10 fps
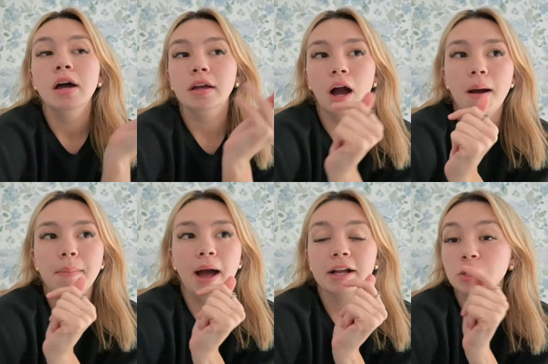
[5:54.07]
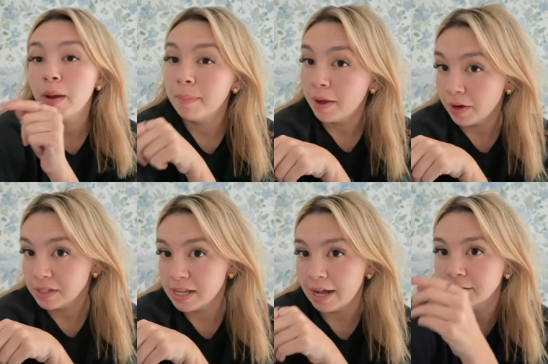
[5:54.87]
got back to my
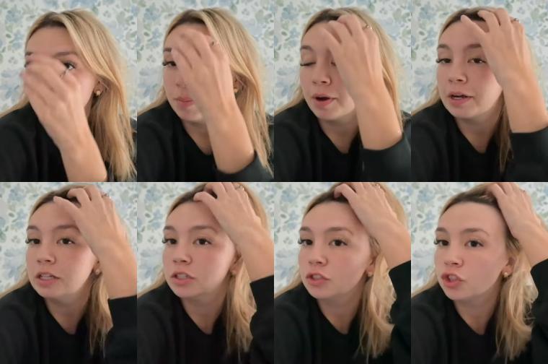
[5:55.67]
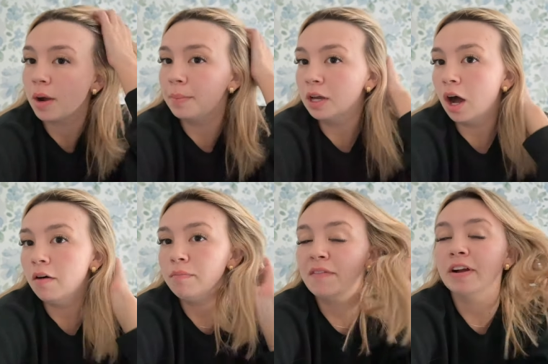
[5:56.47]
parents' house where Margaret dropped me
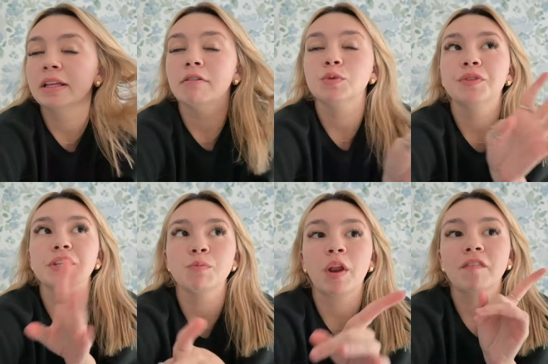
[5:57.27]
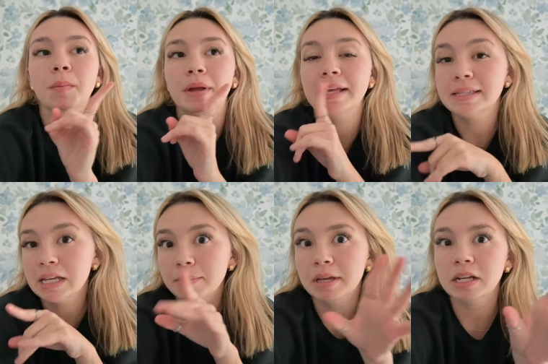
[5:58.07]
off, my friend I was with this morning from
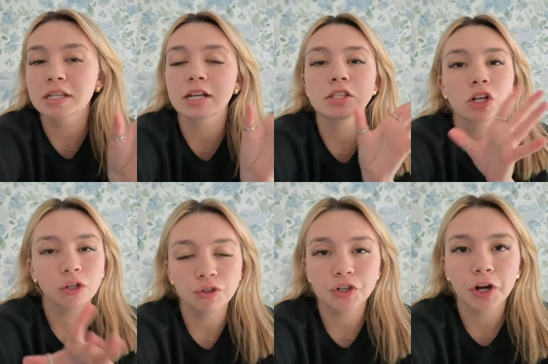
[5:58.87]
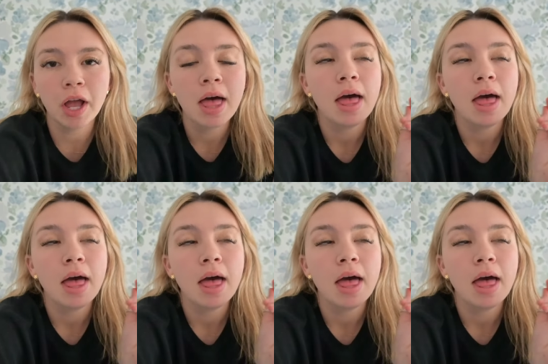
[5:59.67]
KC, because it's closer